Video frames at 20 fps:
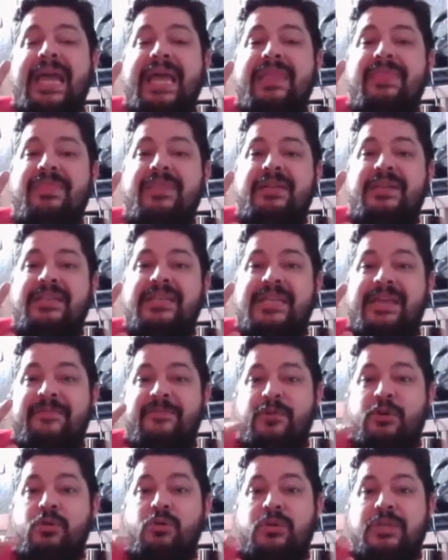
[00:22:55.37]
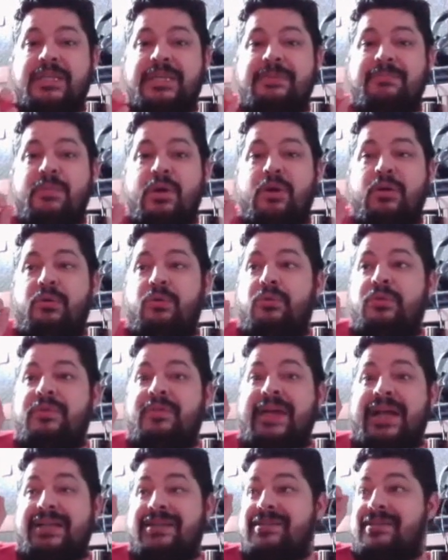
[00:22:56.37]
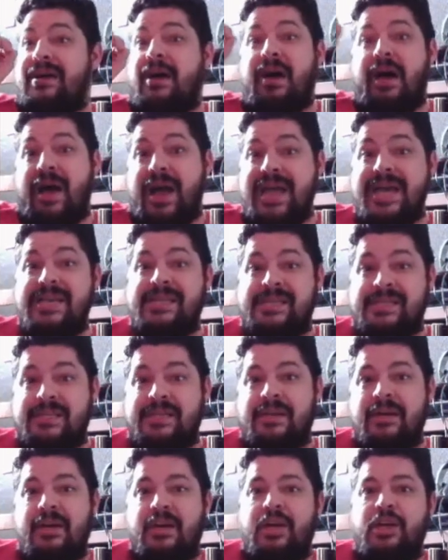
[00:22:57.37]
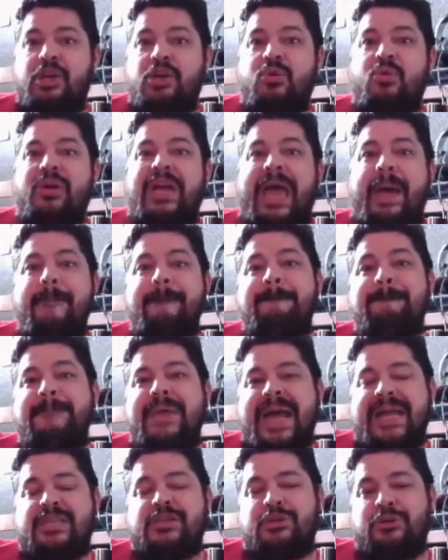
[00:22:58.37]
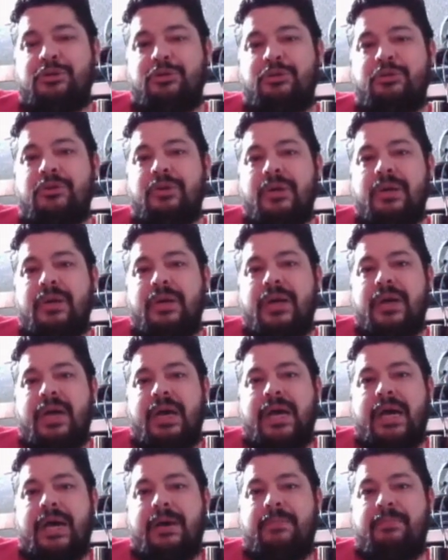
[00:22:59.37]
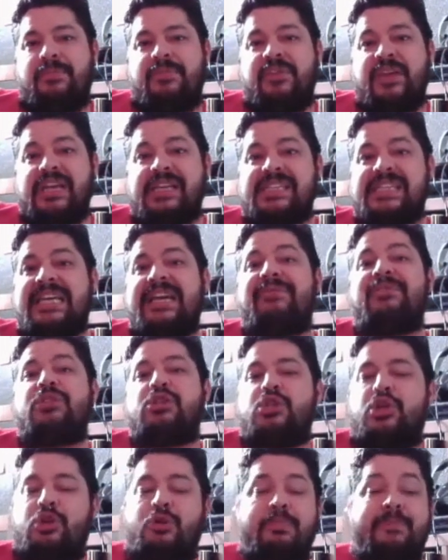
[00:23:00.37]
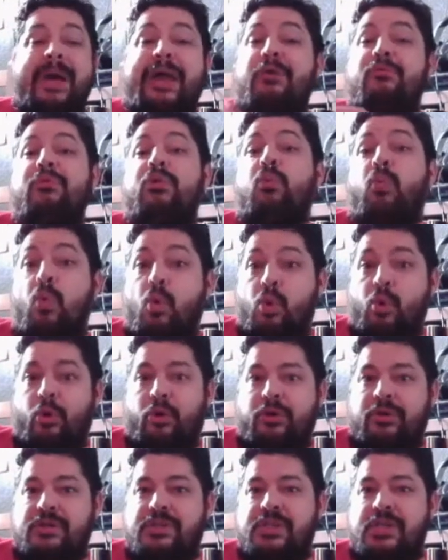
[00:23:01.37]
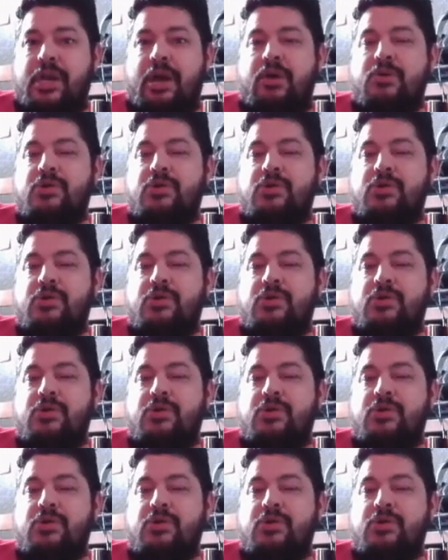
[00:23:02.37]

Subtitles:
in the difficulty mode that's the highest, you'll get better things given to you, better rewards. You